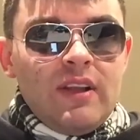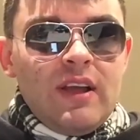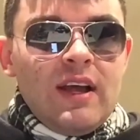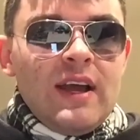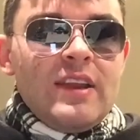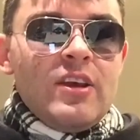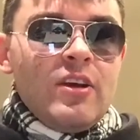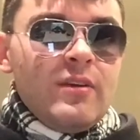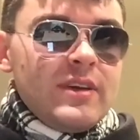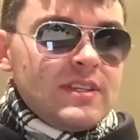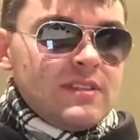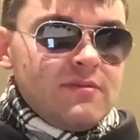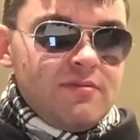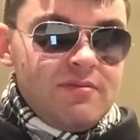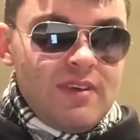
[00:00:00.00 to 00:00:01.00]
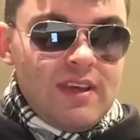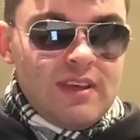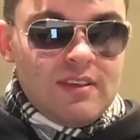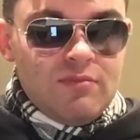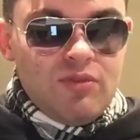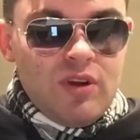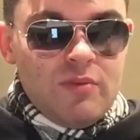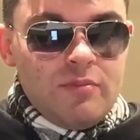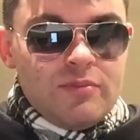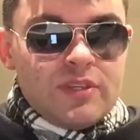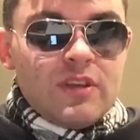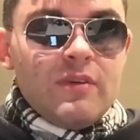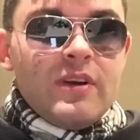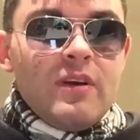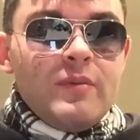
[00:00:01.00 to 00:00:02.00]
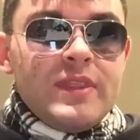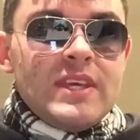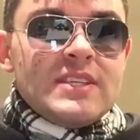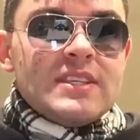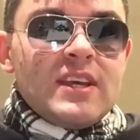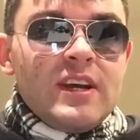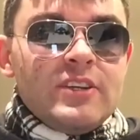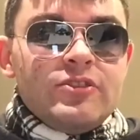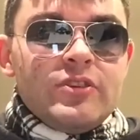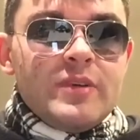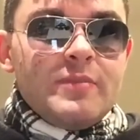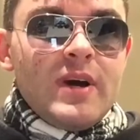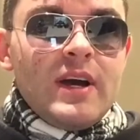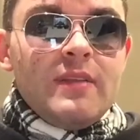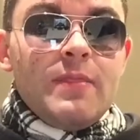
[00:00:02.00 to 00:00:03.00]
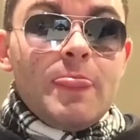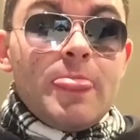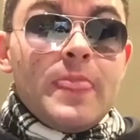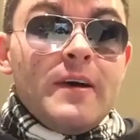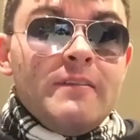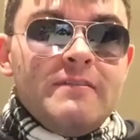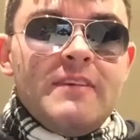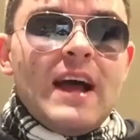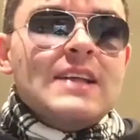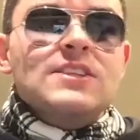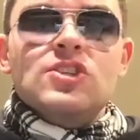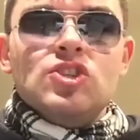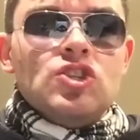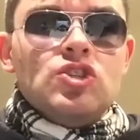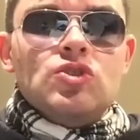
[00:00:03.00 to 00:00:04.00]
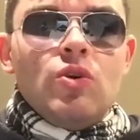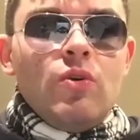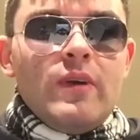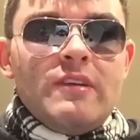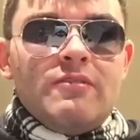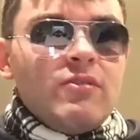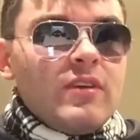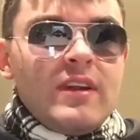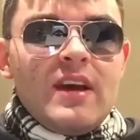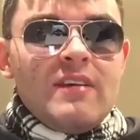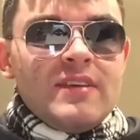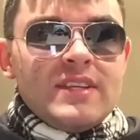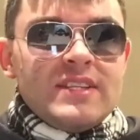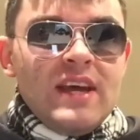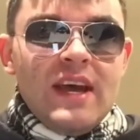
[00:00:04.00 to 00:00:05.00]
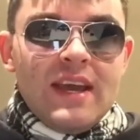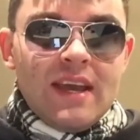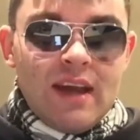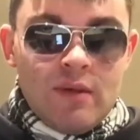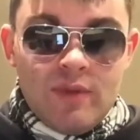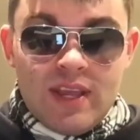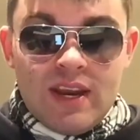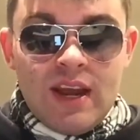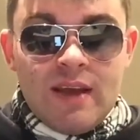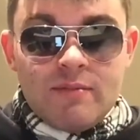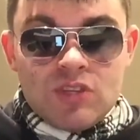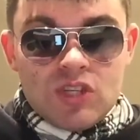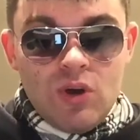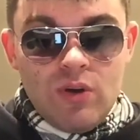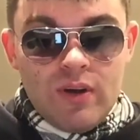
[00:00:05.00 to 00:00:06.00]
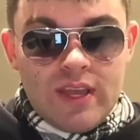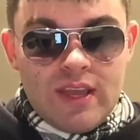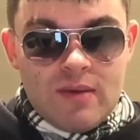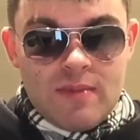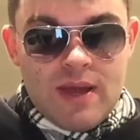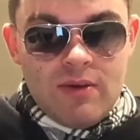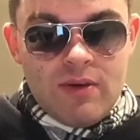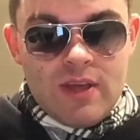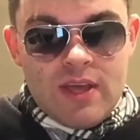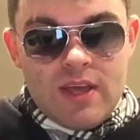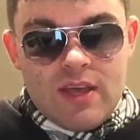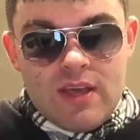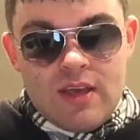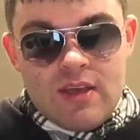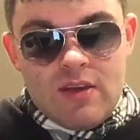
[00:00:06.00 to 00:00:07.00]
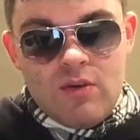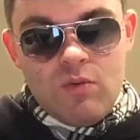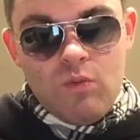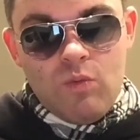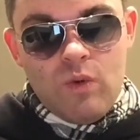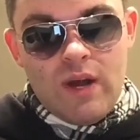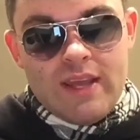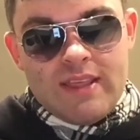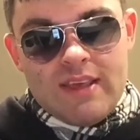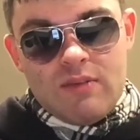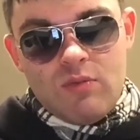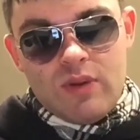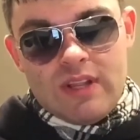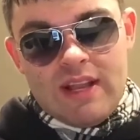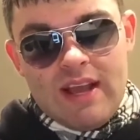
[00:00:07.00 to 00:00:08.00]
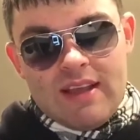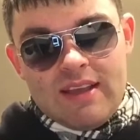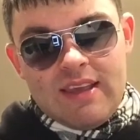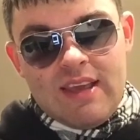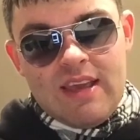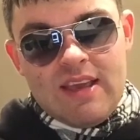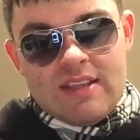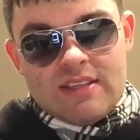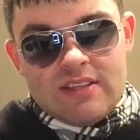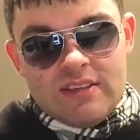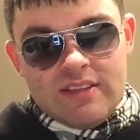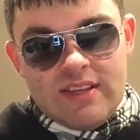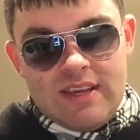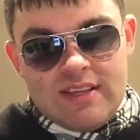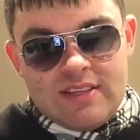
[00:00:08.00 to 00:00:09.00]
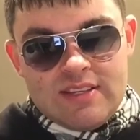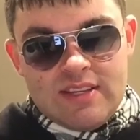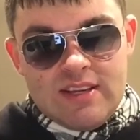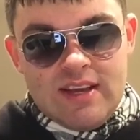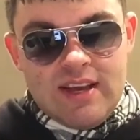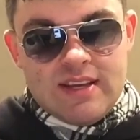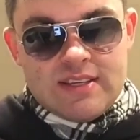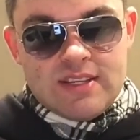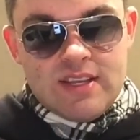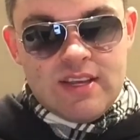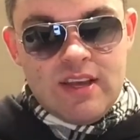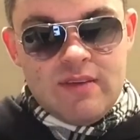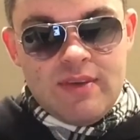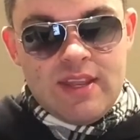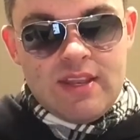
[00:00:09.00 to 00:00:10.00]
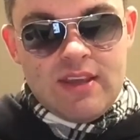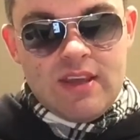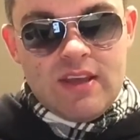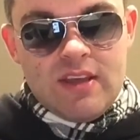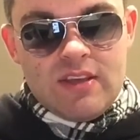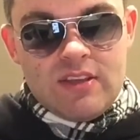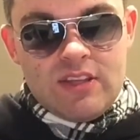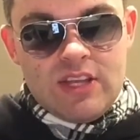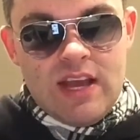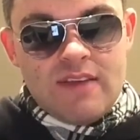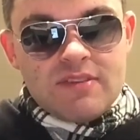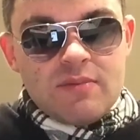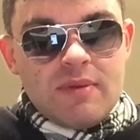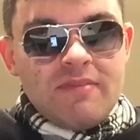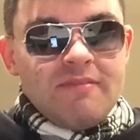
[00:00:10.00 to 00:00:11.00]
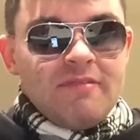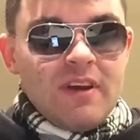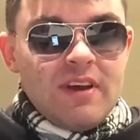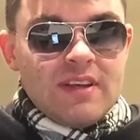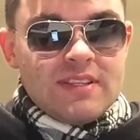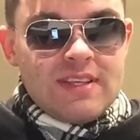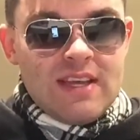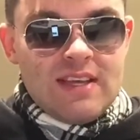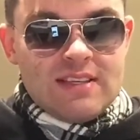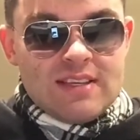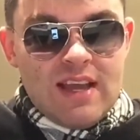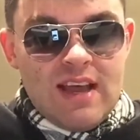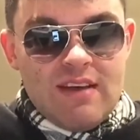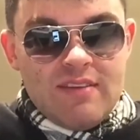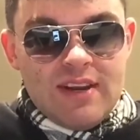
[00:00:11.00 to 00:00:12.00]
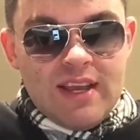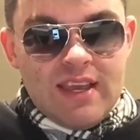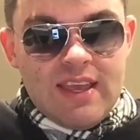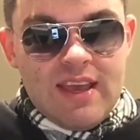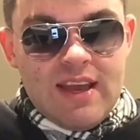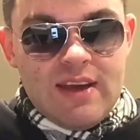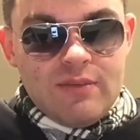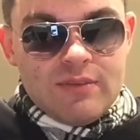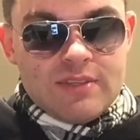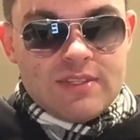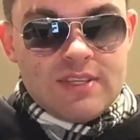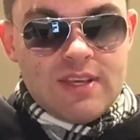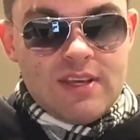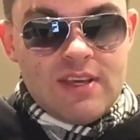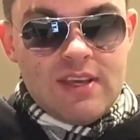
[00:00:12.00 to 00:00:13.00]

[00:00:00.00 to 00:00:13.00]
I know there's problems going on with this country, but that's a story for another day. I mean, I'm talking about why they would let kids on the internet. I mean, you have to be 13 to have an account.